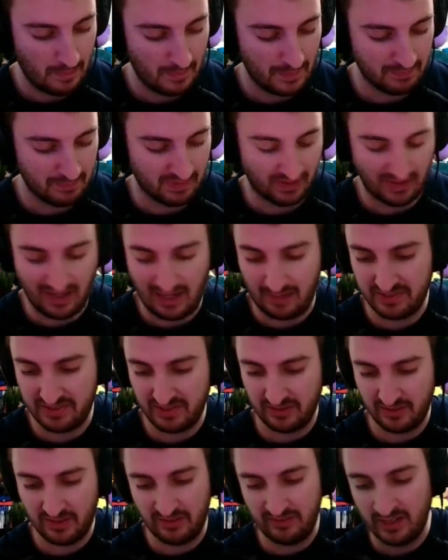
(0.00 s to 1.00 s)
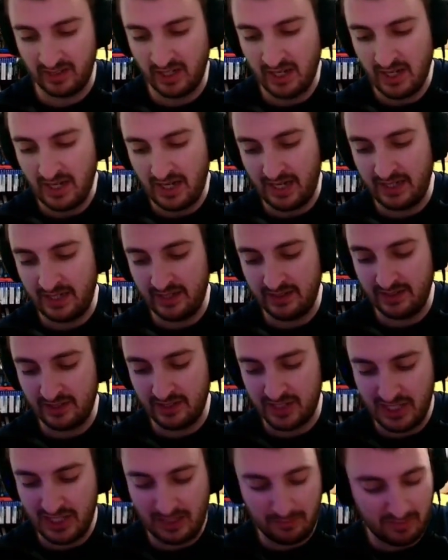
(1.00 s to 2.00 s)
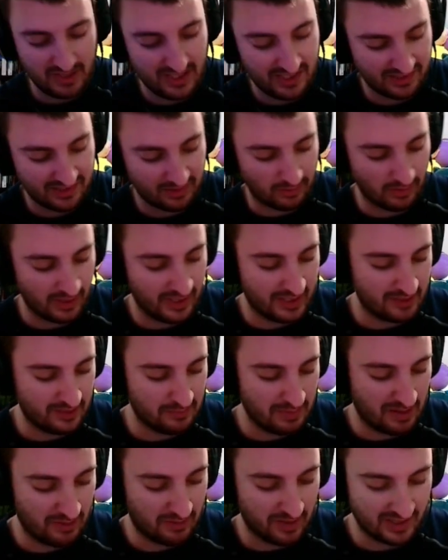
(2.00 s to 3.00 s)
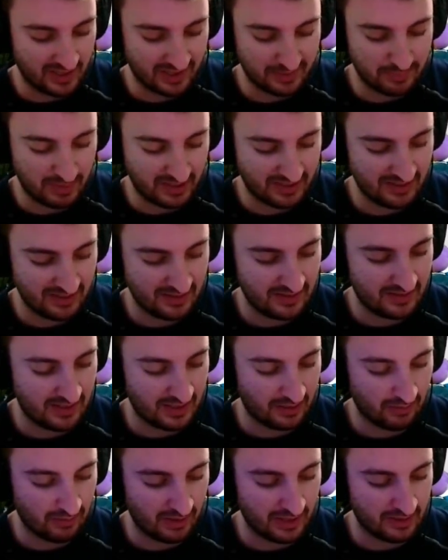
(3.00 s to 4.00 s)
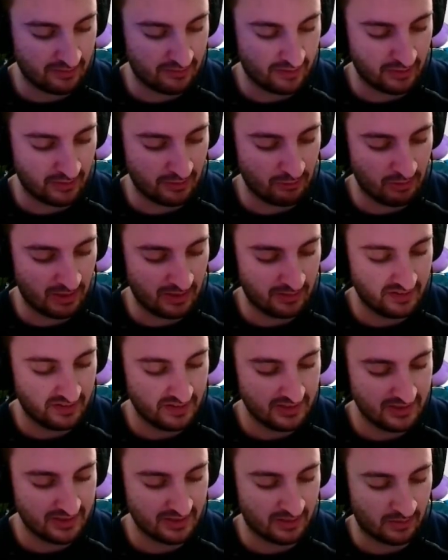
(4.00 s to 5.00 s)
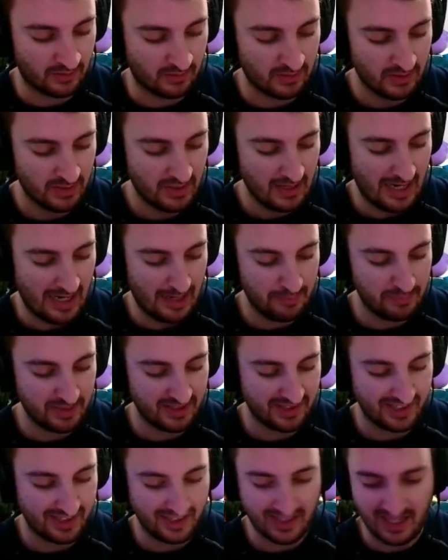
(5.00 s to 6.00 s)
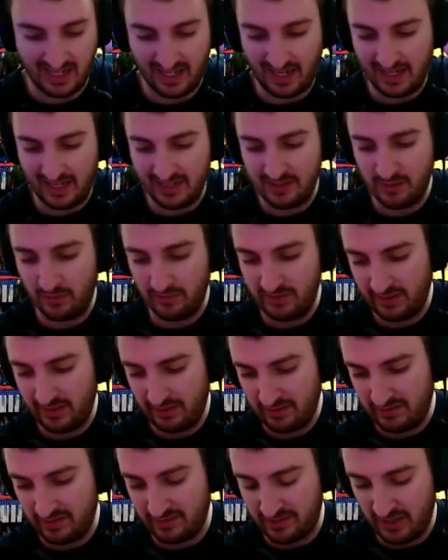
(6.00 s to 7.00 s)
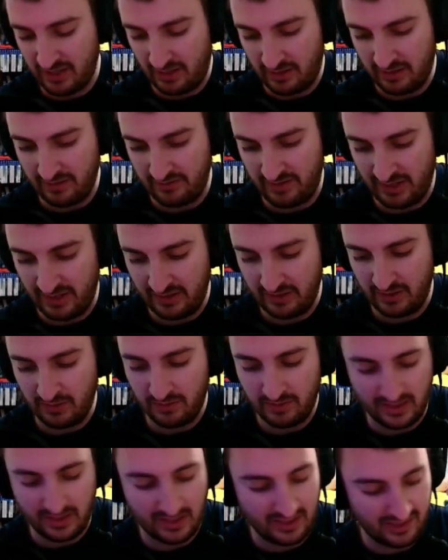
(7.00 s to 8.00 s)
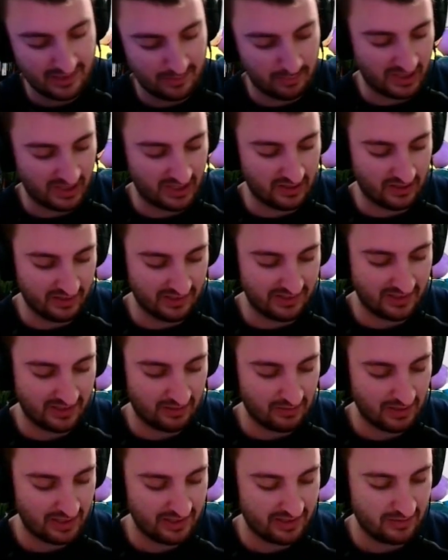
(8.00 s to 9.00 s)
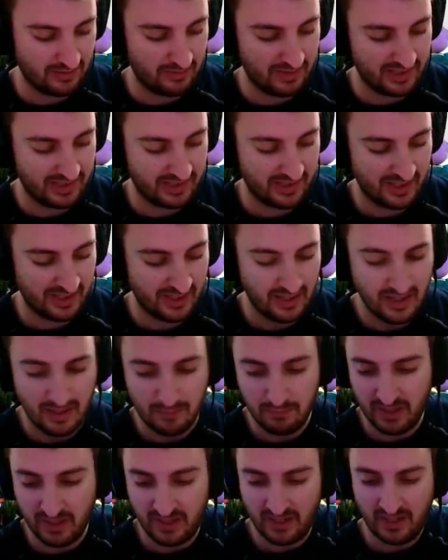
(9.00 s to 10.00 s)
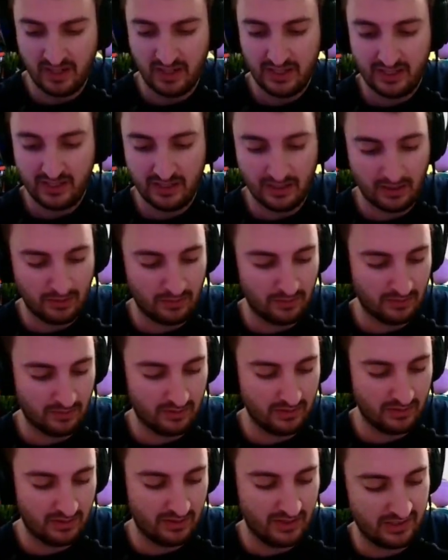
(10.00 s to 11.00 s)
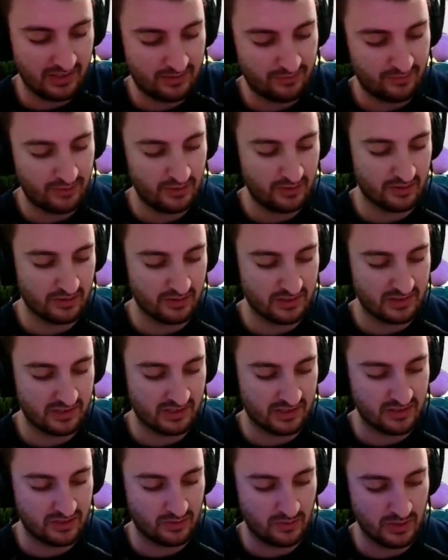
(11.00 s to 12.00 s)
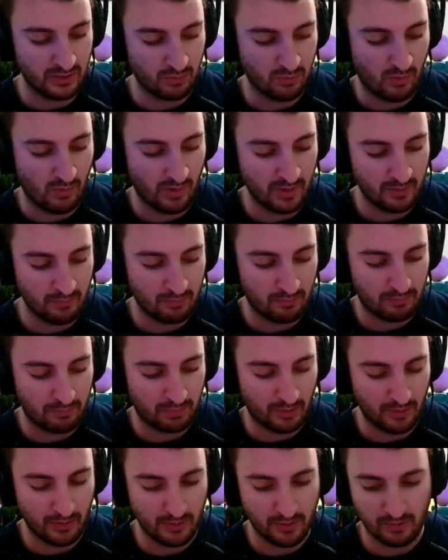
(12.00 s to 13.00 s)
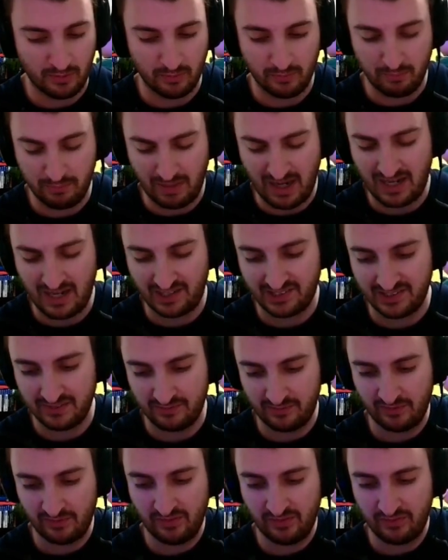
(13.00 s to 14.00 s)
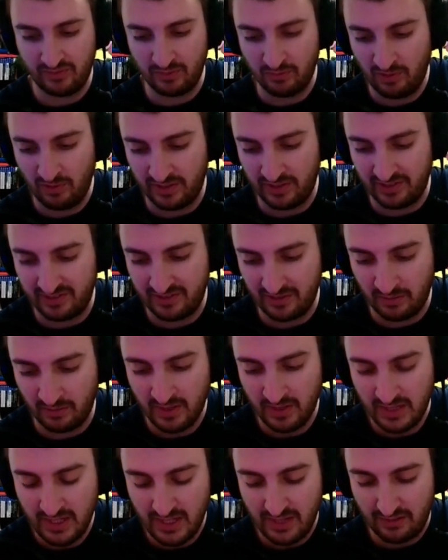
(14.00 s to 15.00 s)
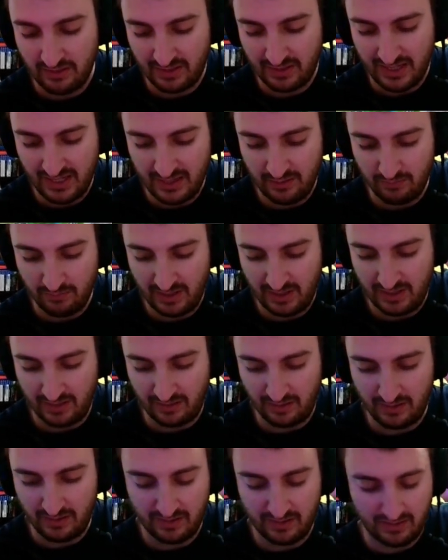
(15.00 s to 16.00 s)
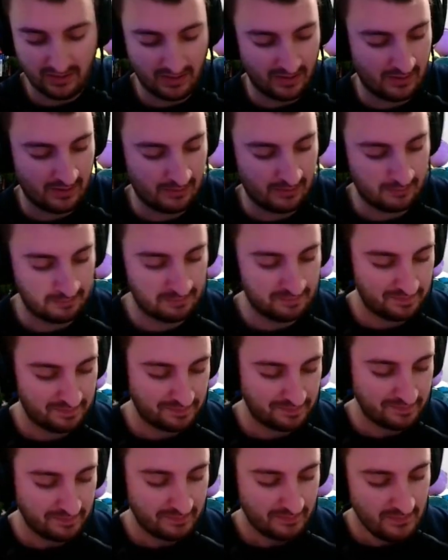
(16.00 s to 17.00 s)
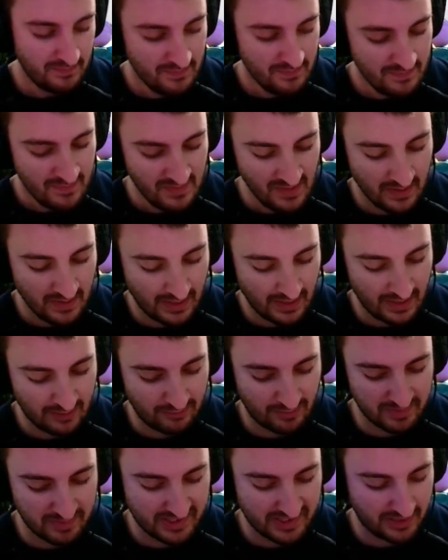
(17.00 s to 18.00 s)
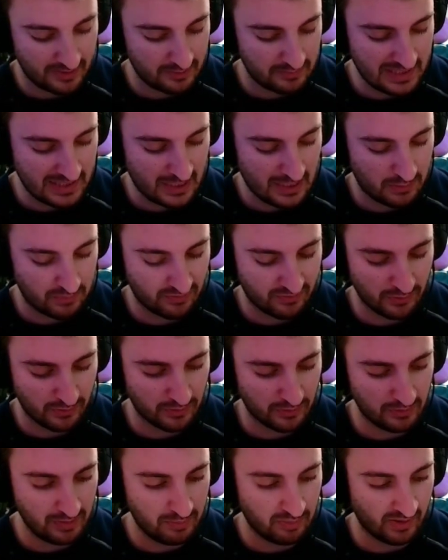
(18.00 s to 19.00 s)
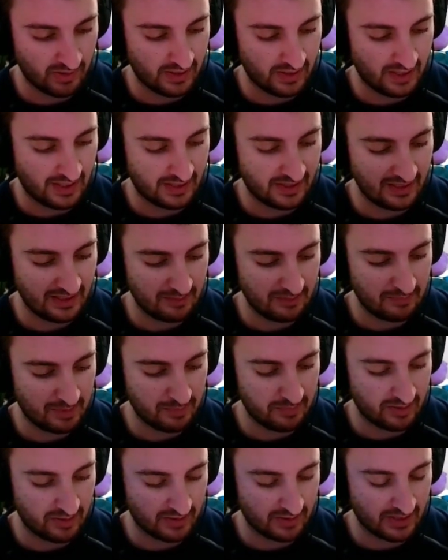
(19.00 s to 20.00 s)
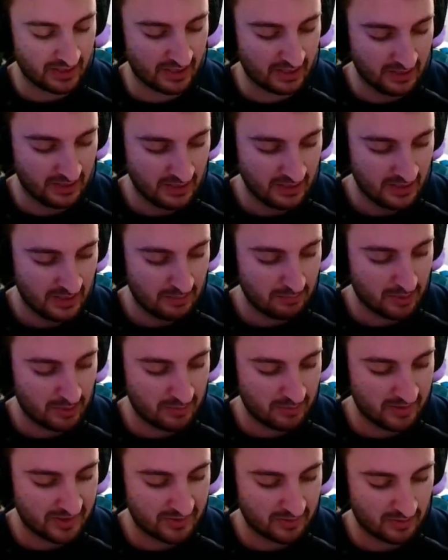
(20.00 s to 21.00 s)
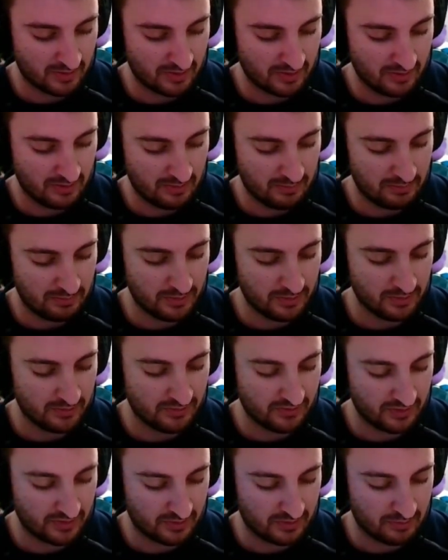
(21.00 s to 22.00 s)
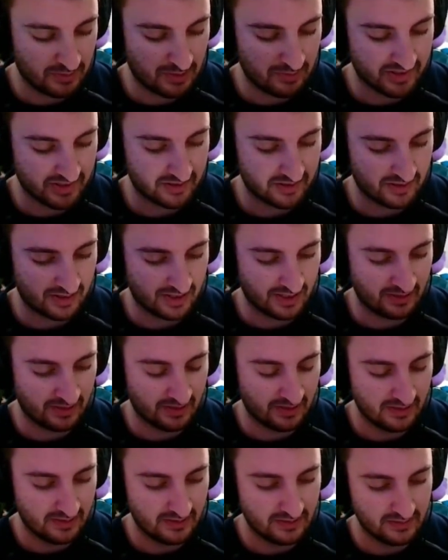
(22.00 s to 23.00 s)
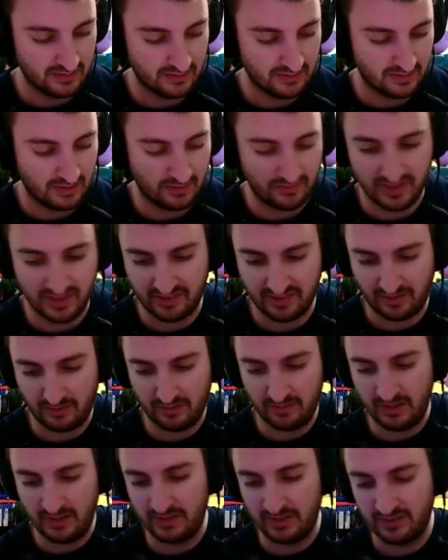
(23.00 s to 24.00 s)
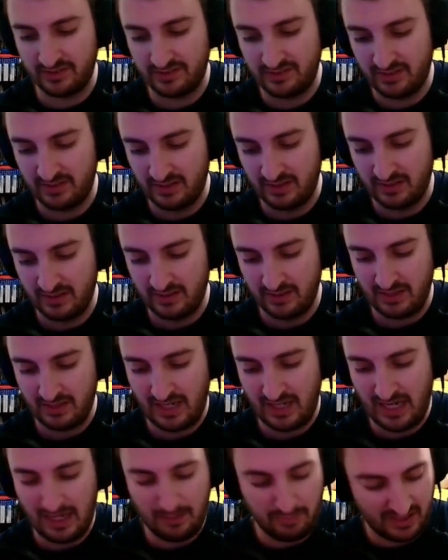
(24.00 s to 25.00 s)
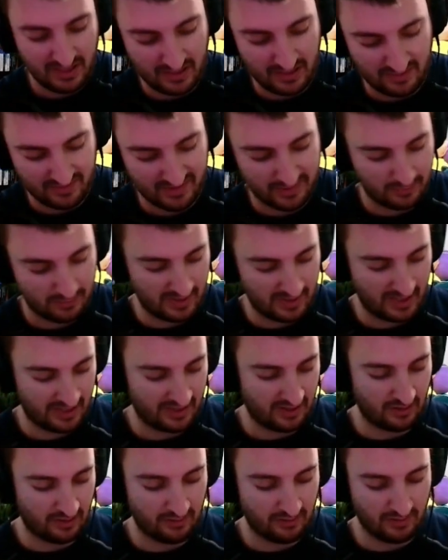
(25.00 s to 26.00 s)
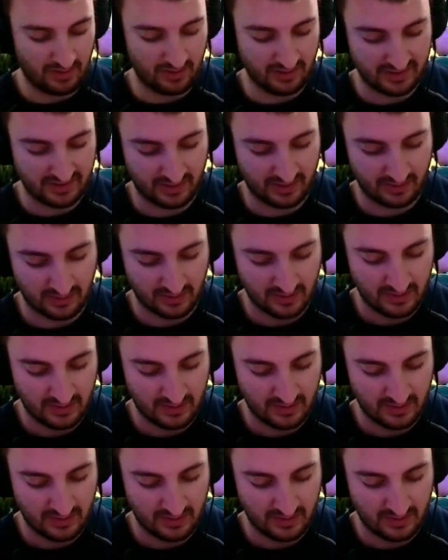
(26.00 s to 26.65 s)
But absolutely love it. And the Japanese graded about what I expected. They graded very well, so happy to see that. I don't think there's a ton of value in these because they grade so easily, but, you know, these full arts is only one per box of 151, so they're kind of rare. And if I'm selling them now before the reprint, I think I might be okay. Bulbasaur, beautiful little Bulbasaur here. Love these art rares. Happy to have so many of the art rares here.